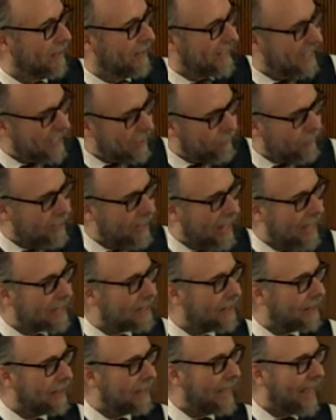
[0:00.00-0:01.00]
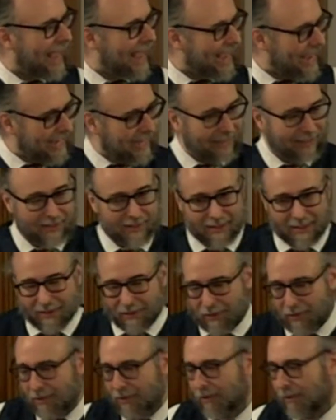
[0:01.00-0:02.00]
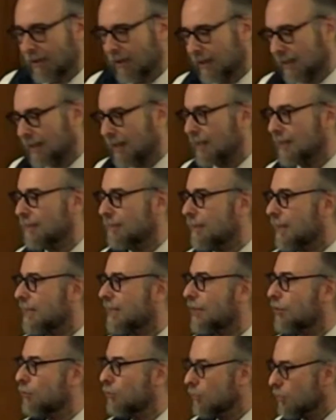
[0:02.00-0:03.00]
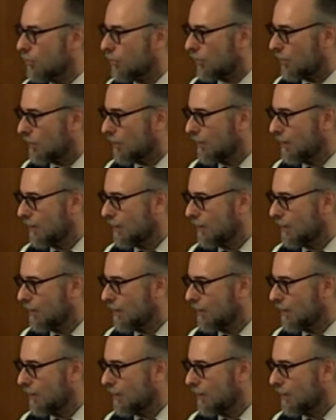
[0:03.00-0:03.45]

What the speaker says: Even at the height under the Solomonic rule,